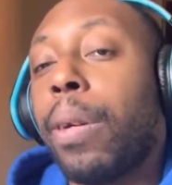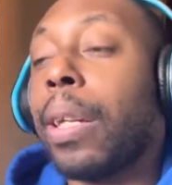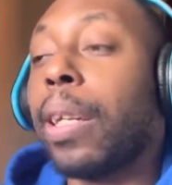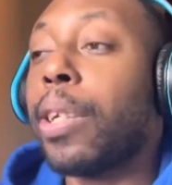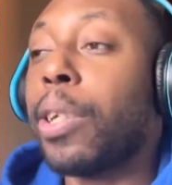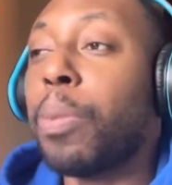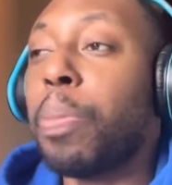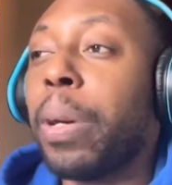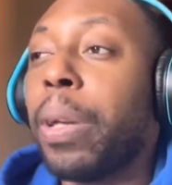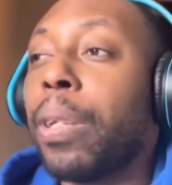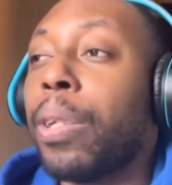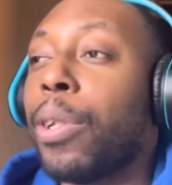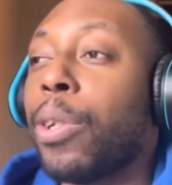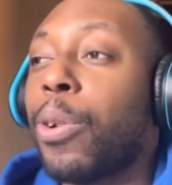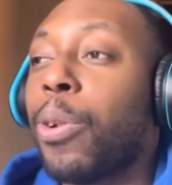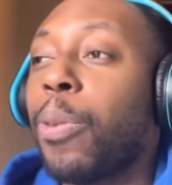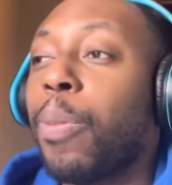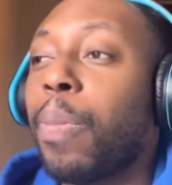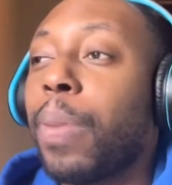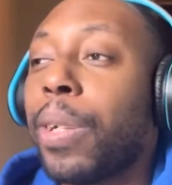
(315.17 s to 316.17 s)
They spend
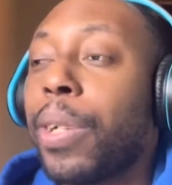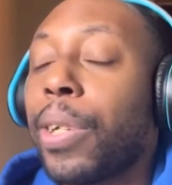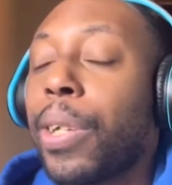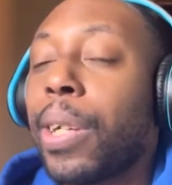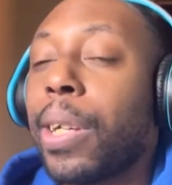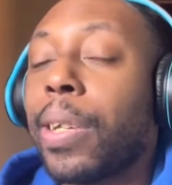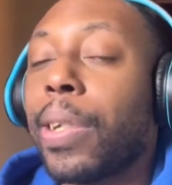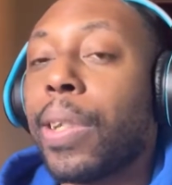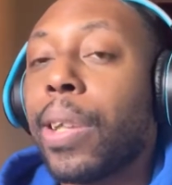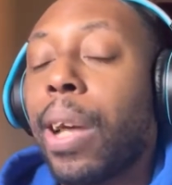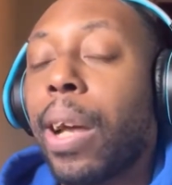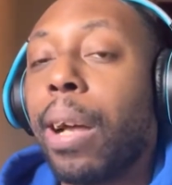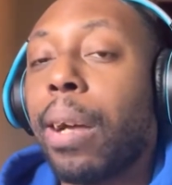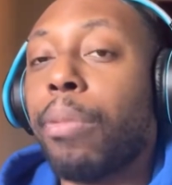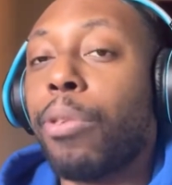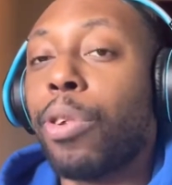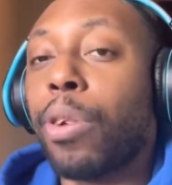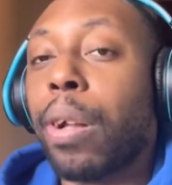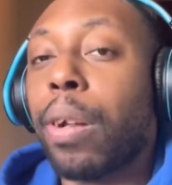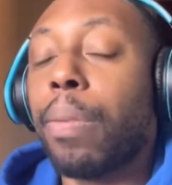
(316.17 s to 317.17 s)
so much of their
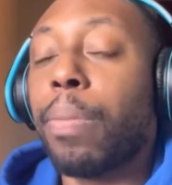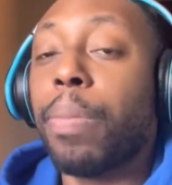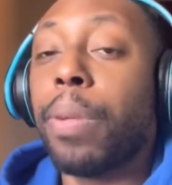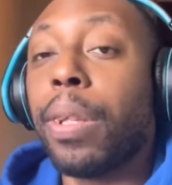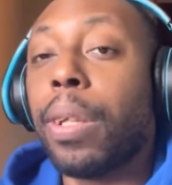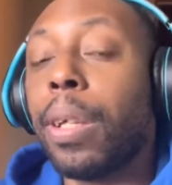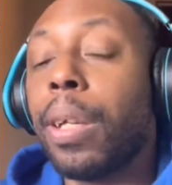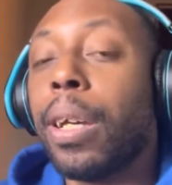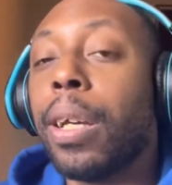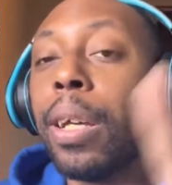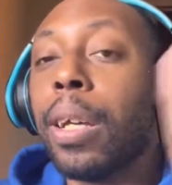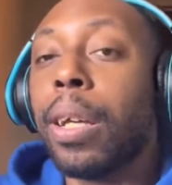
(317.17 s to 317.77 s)
time trying to be